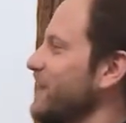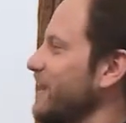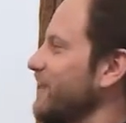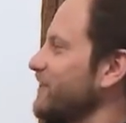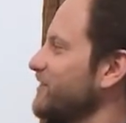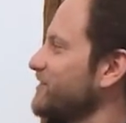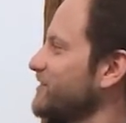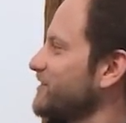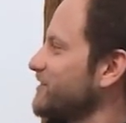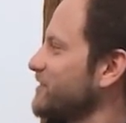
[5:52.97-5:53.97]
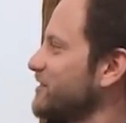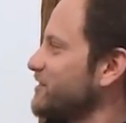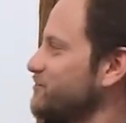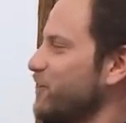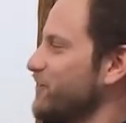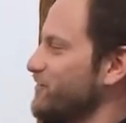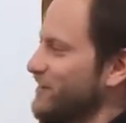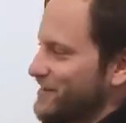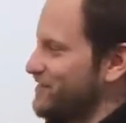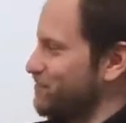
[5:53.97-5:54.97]
And as part of
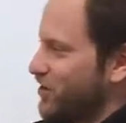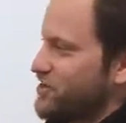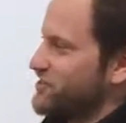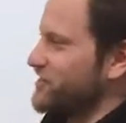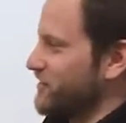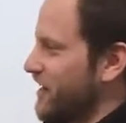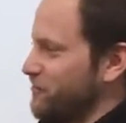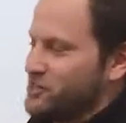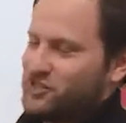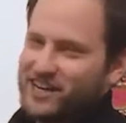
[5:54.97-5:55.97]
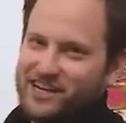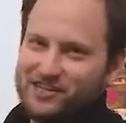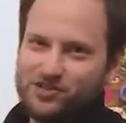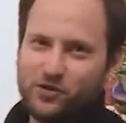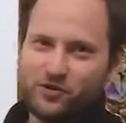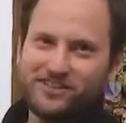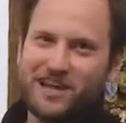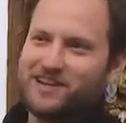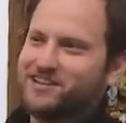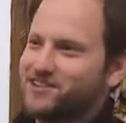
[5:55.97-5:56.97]
like the project, we just kind of joked
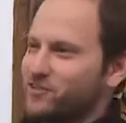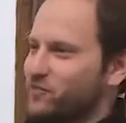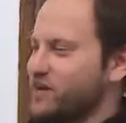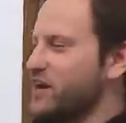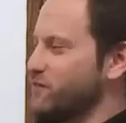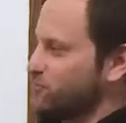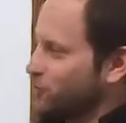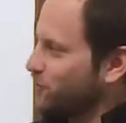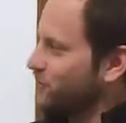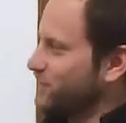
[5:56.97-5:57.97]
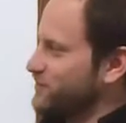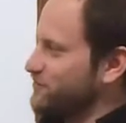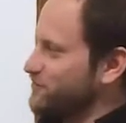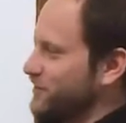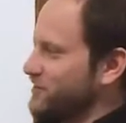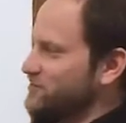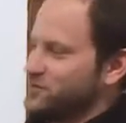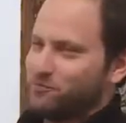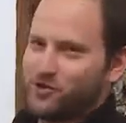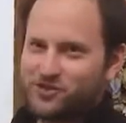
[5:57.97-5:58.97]
that we kind of appropriated the phrase
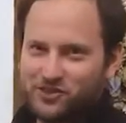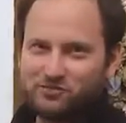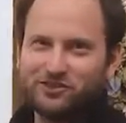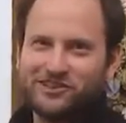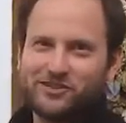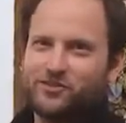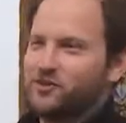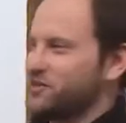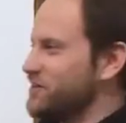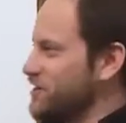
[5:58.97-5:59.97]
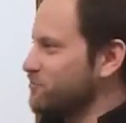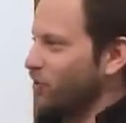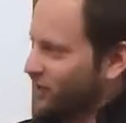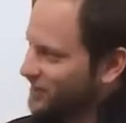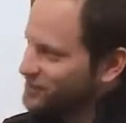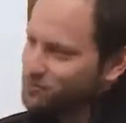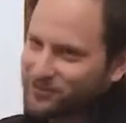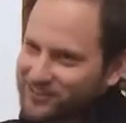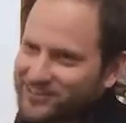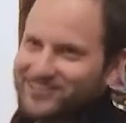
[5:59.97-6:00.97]
"the personal is political" with "parking is
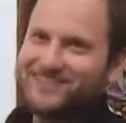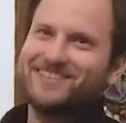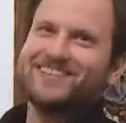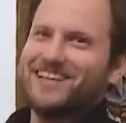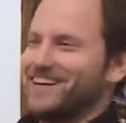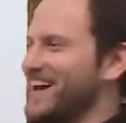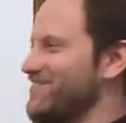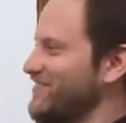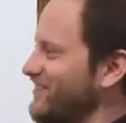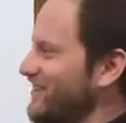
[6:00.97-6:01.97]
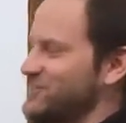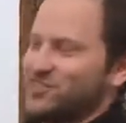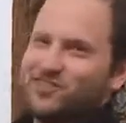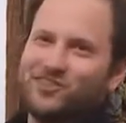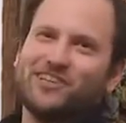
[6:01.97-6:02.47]
political," and I feel like it's just